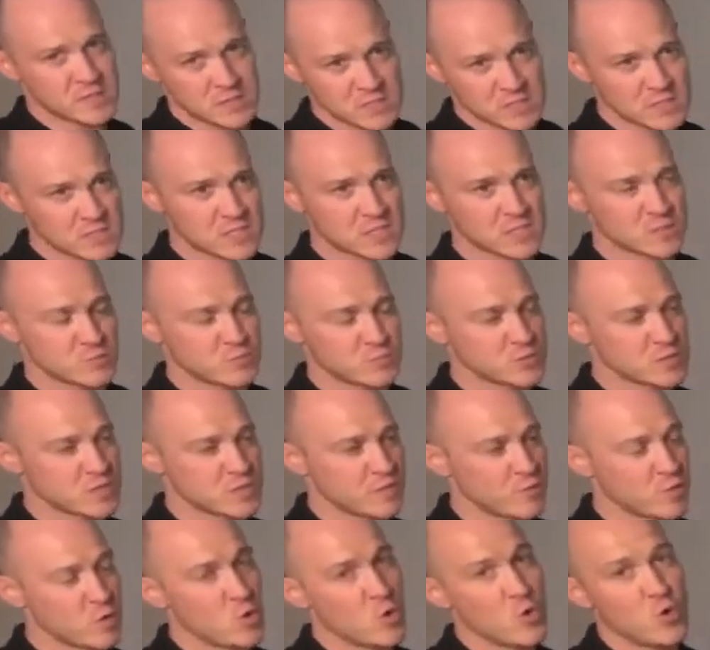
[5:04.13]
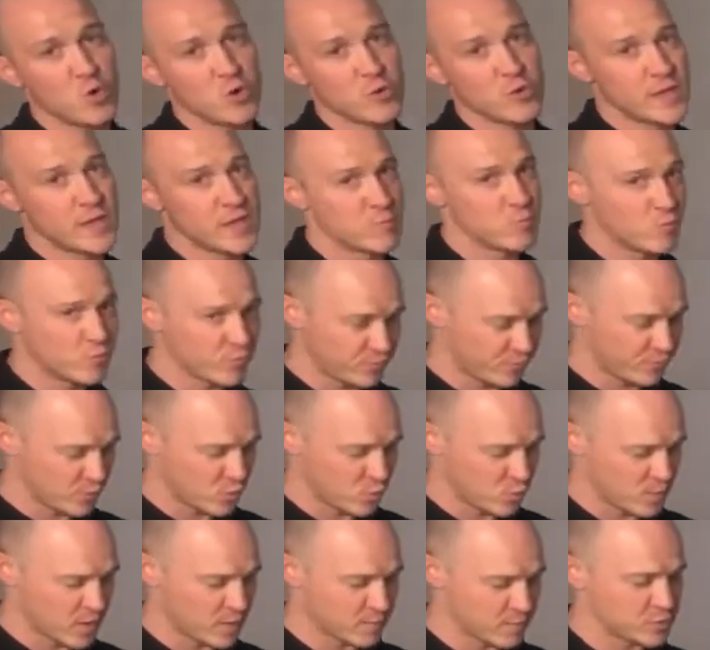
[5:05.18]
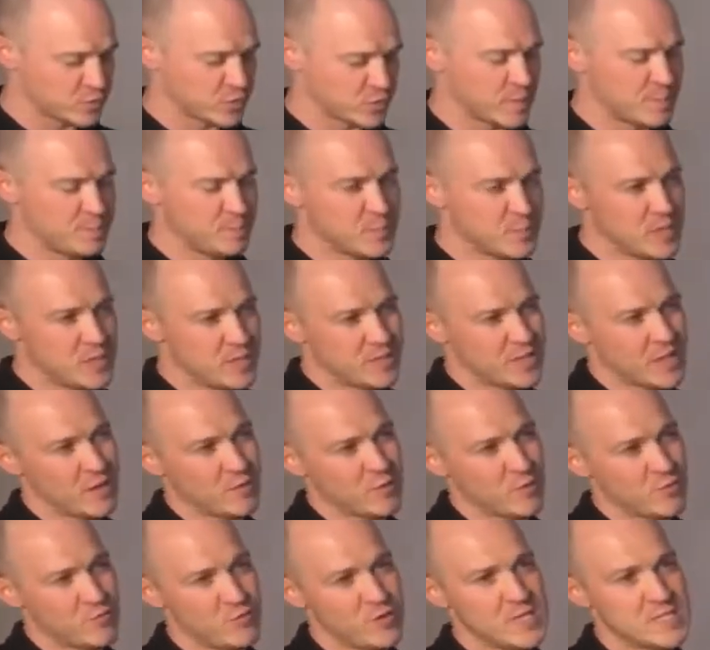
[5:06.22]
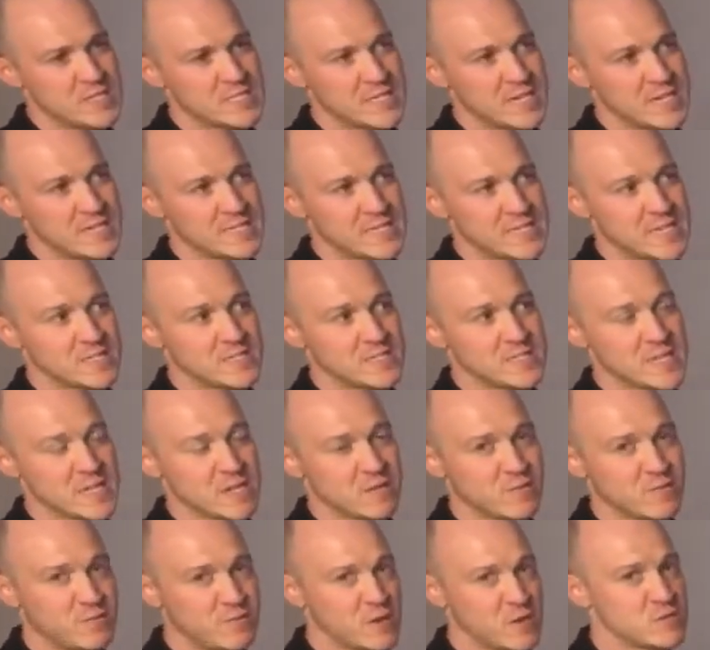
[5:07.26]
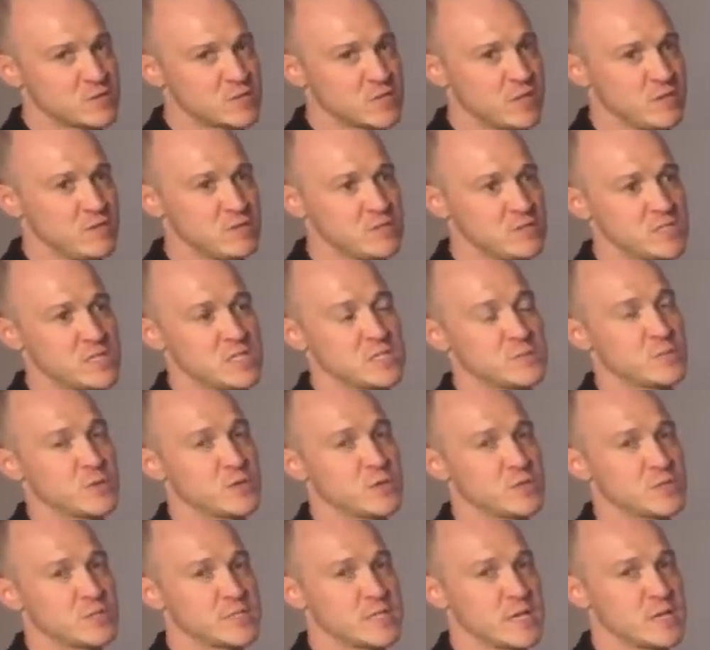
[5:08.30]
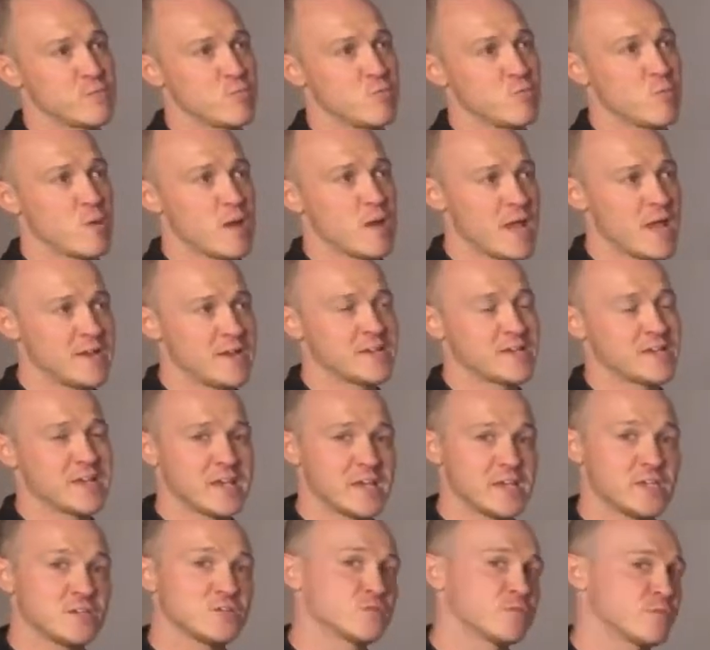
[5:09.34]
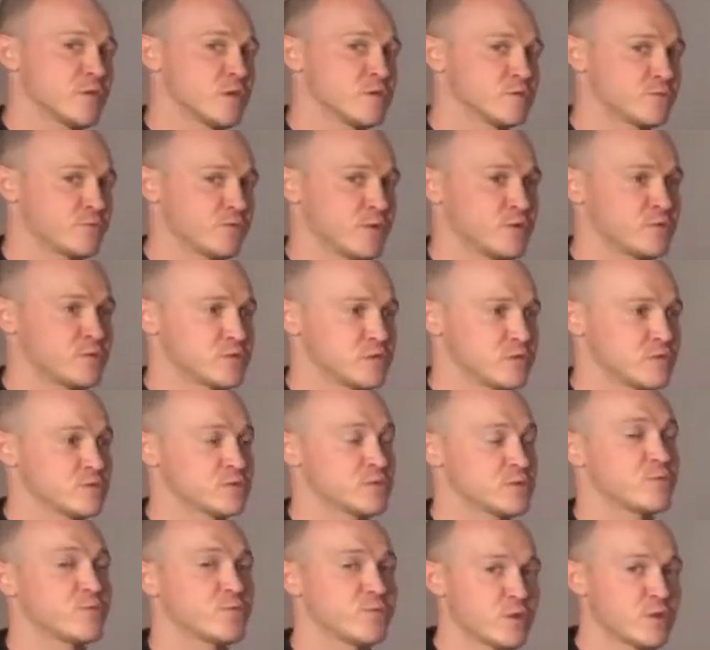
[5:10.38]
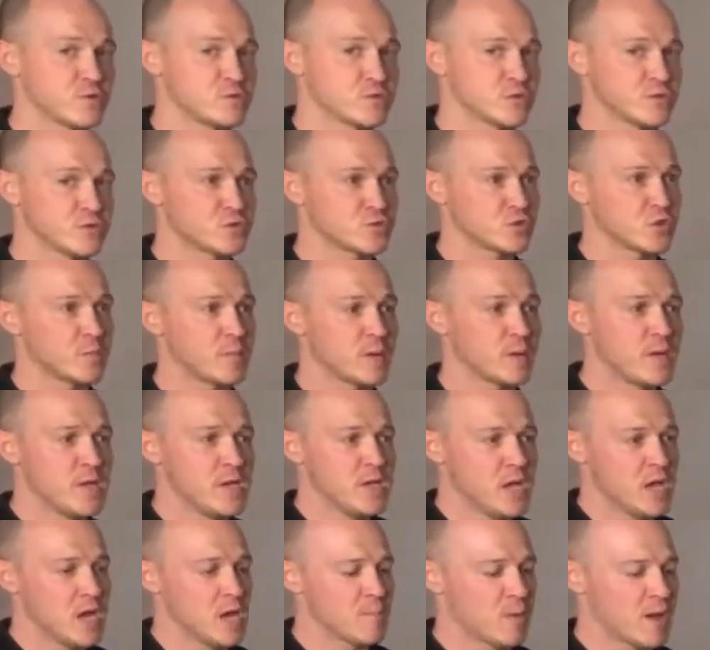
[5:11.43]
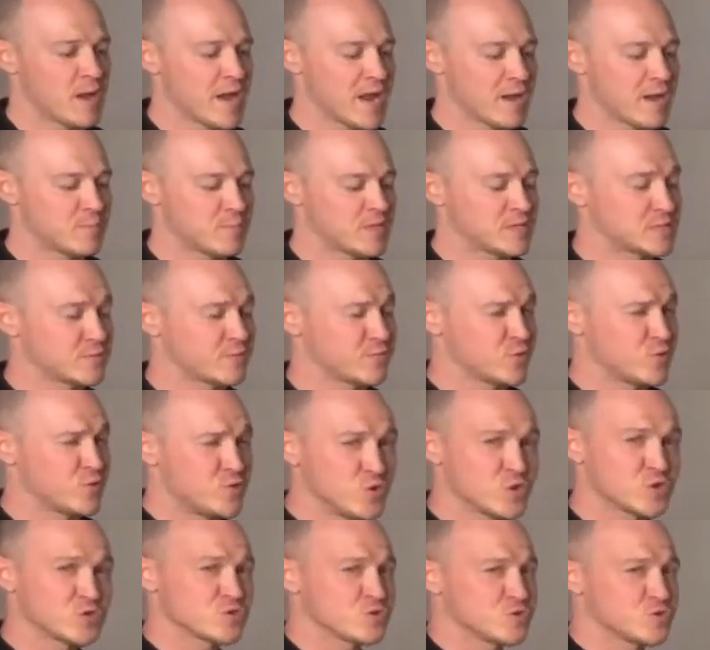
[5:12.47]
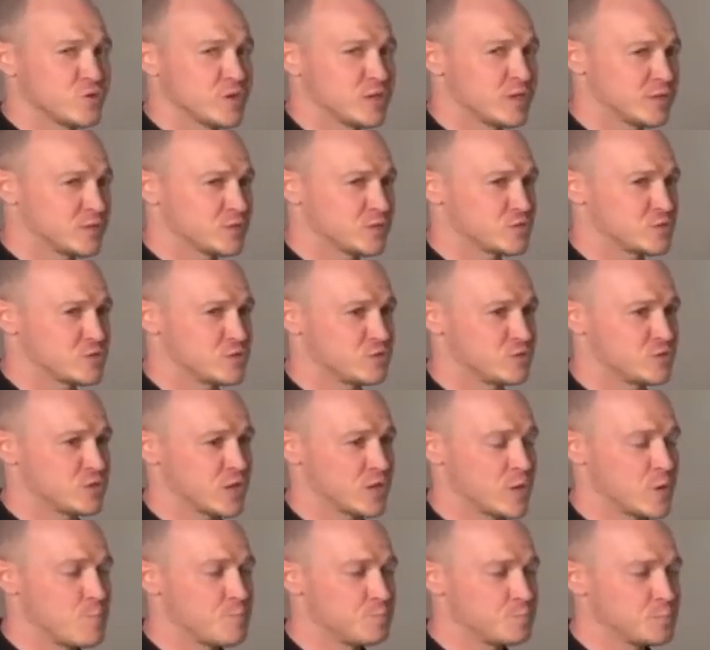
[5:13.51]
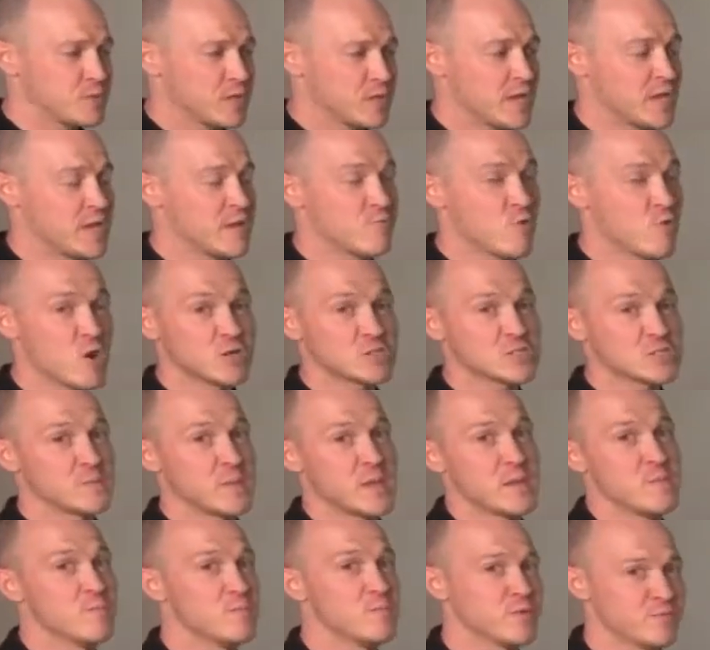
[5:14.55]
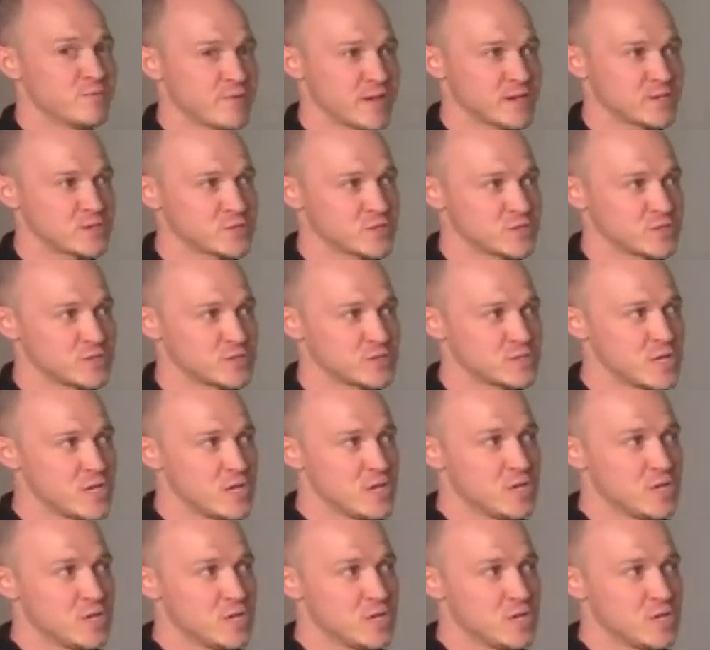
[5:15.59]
and stitch them all together, or they will film it and do it. Now, the reason they tend to take photos is because they will edit each of those photos in Photoshop. And that means if you're not shooting in a studio and there are some imperfections,